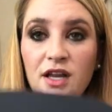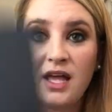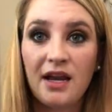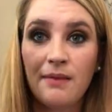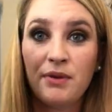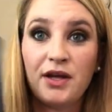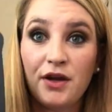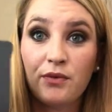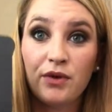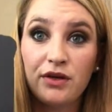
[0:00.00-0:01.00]
and I plan
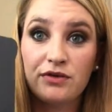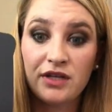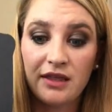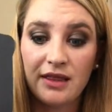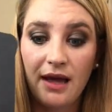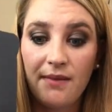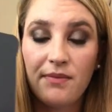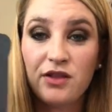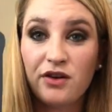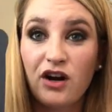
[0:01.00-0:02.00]
on reusing
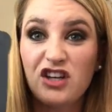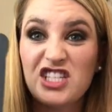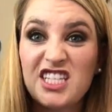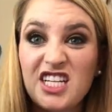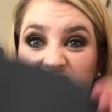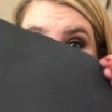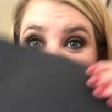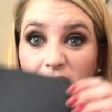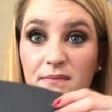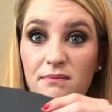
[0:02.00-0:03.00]
them. There are 6 of
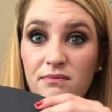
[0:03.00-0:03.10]
them.